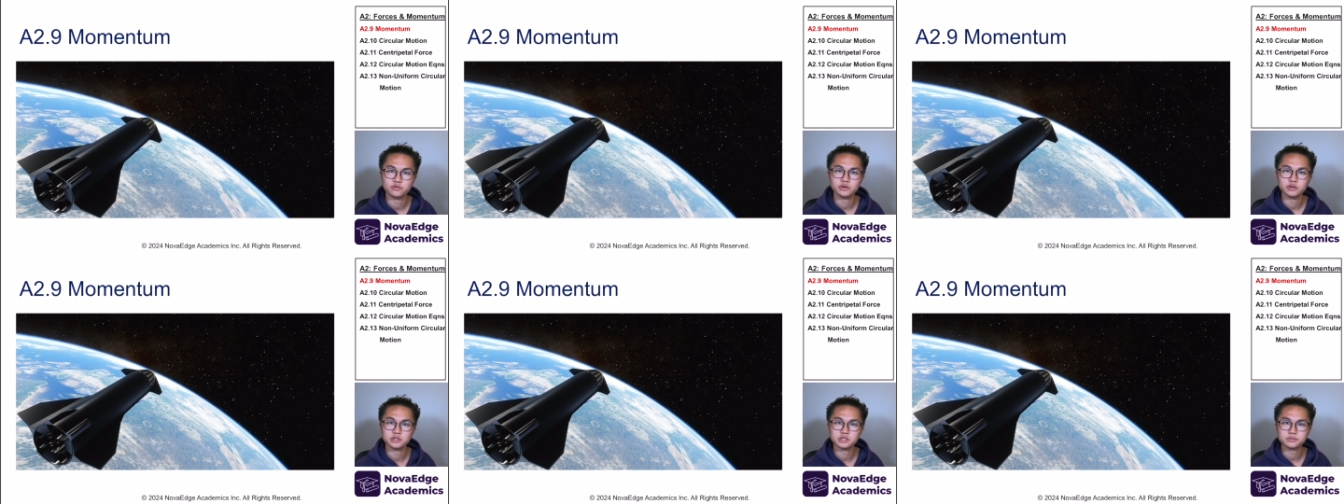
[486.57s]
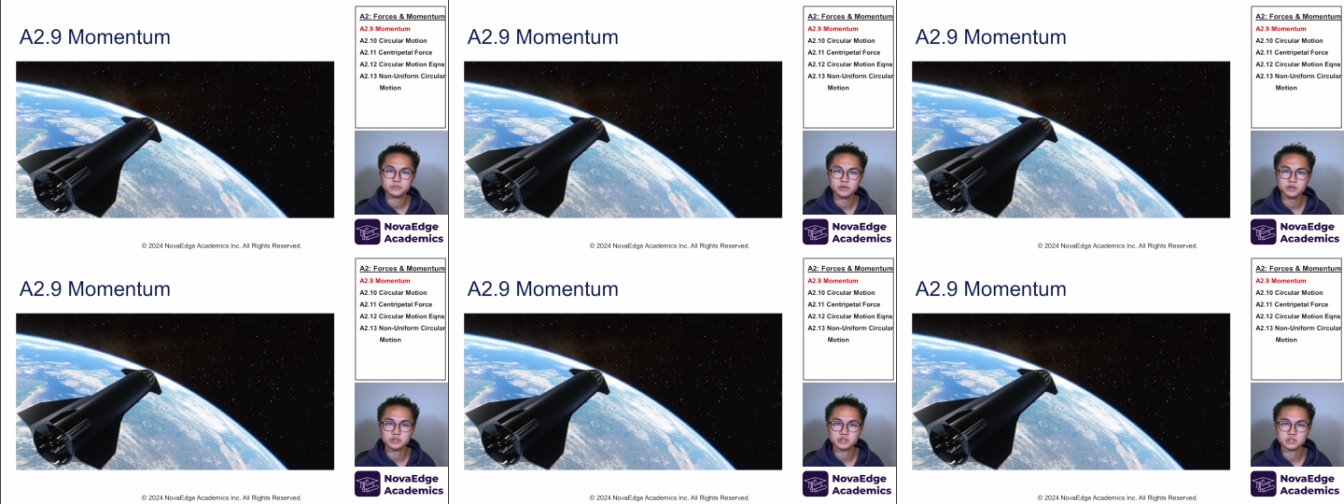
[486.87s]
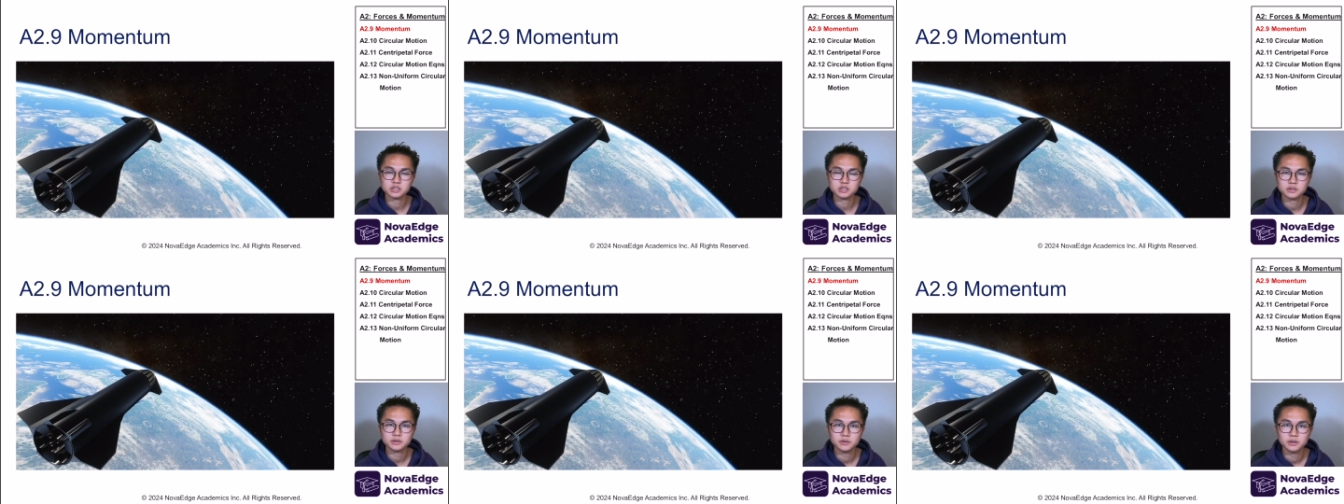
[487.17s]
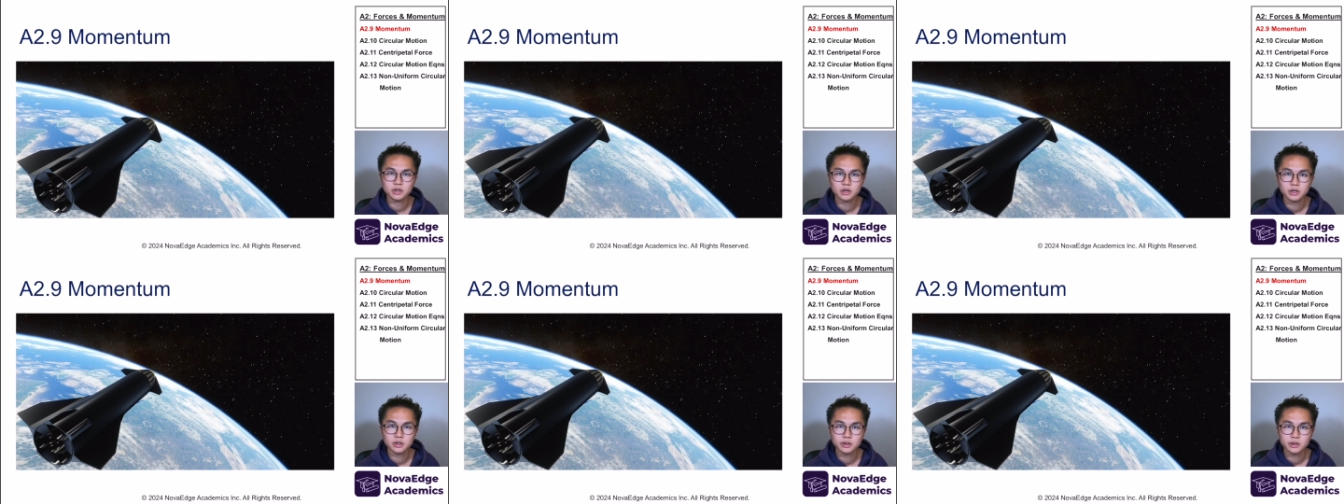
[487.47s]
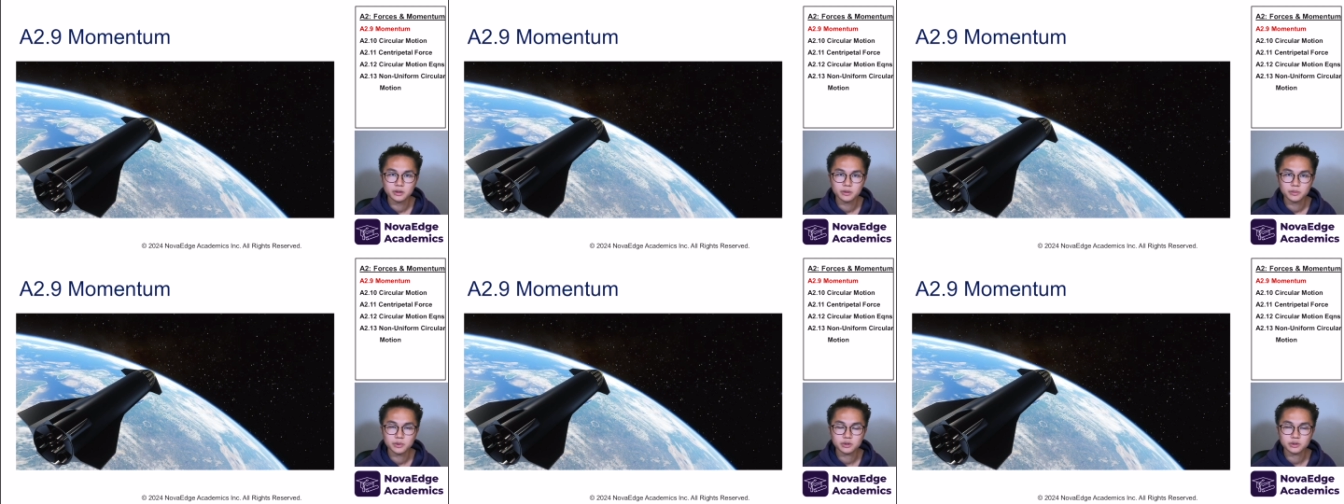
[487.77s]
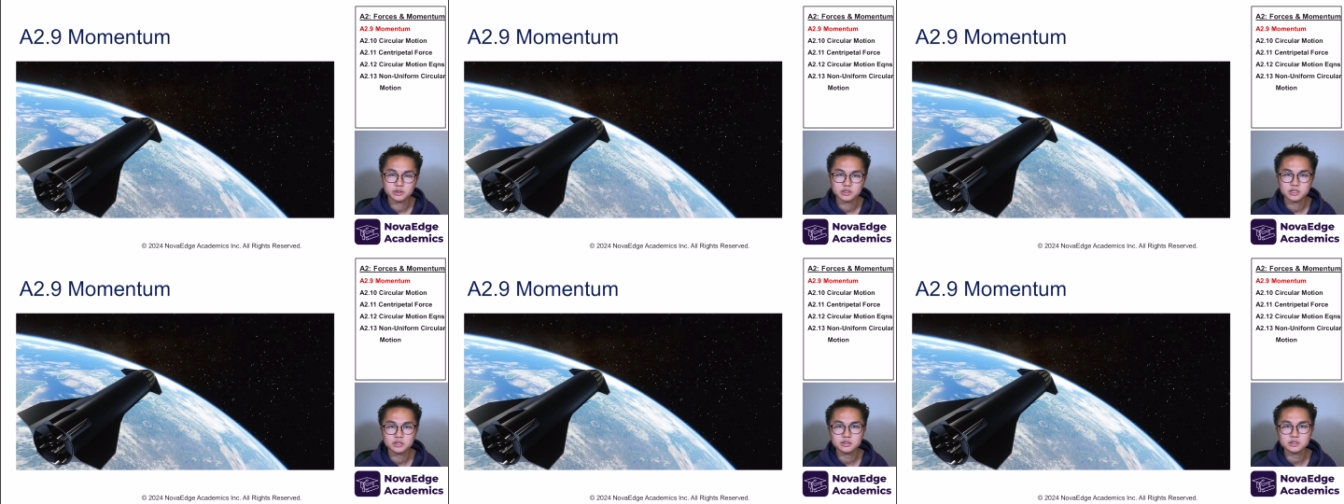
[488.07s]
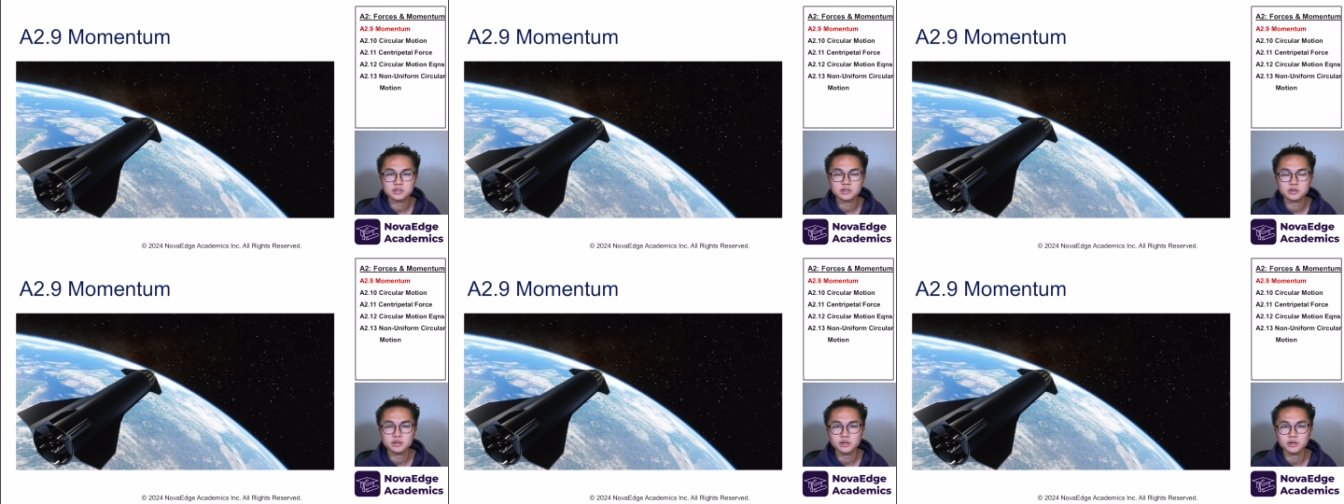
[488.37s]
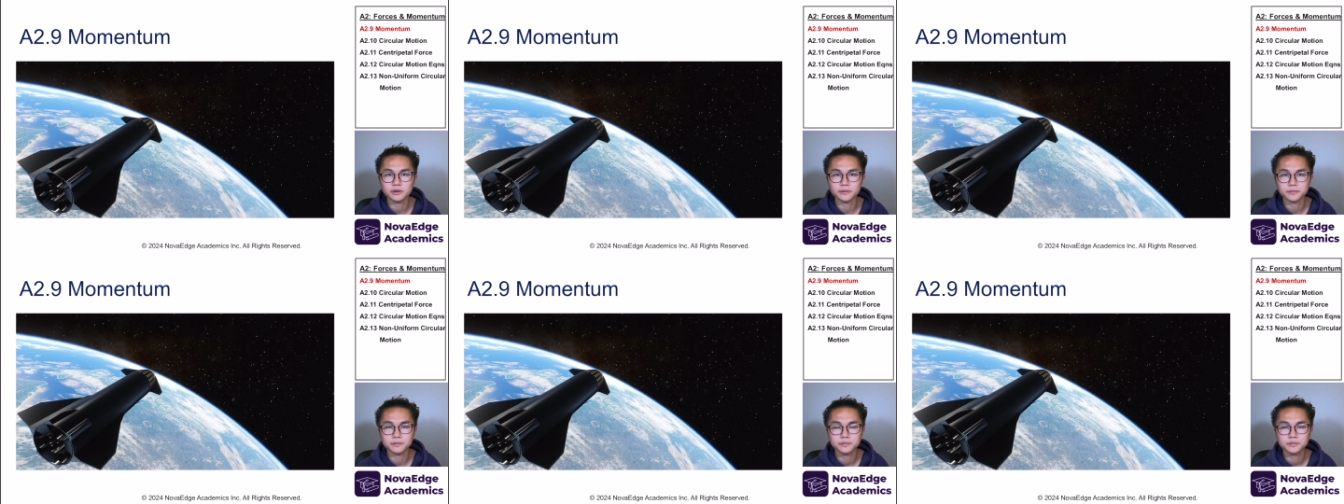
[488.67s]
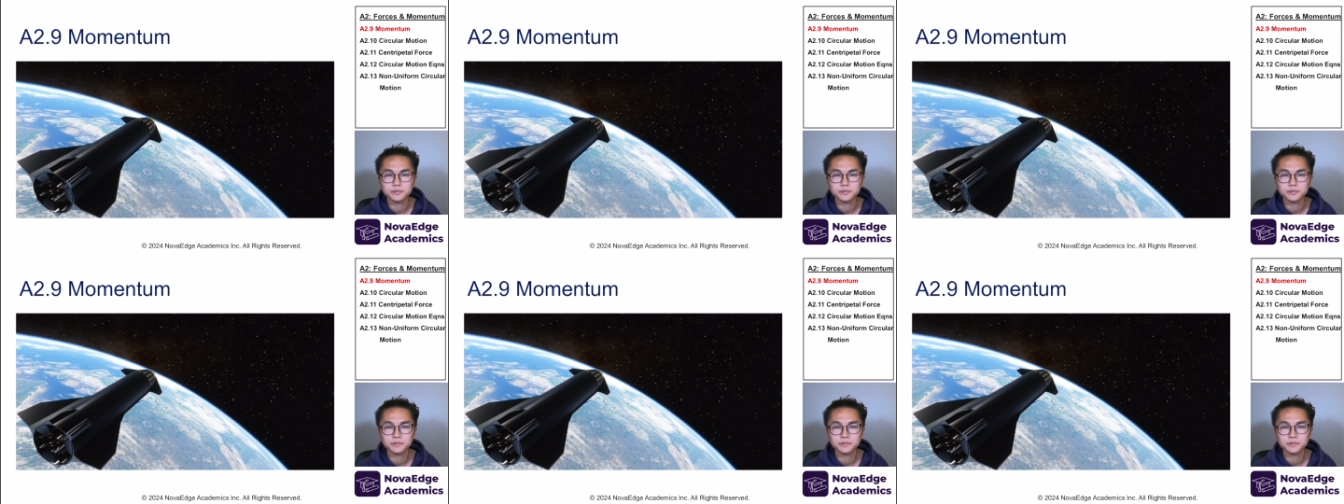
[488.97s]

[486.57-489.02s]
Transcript: in space? Because here's the thing.